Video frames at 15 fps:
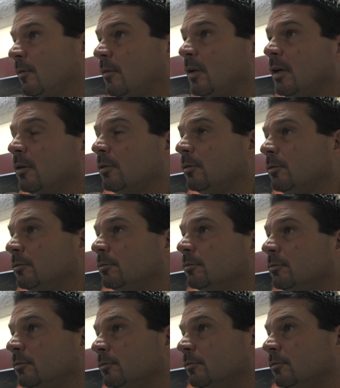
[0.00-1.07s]
you
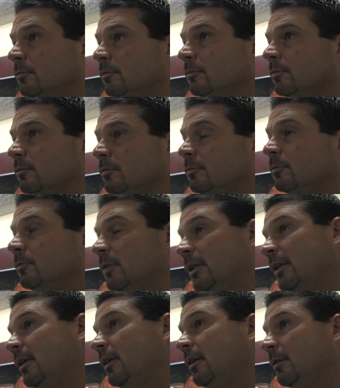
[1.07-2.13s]

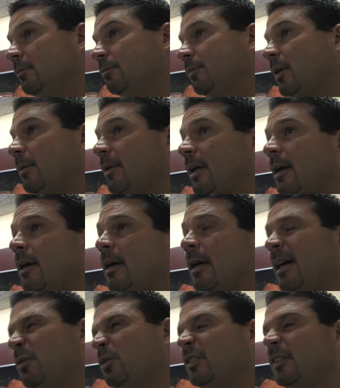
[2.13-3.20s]
know, probably Iowa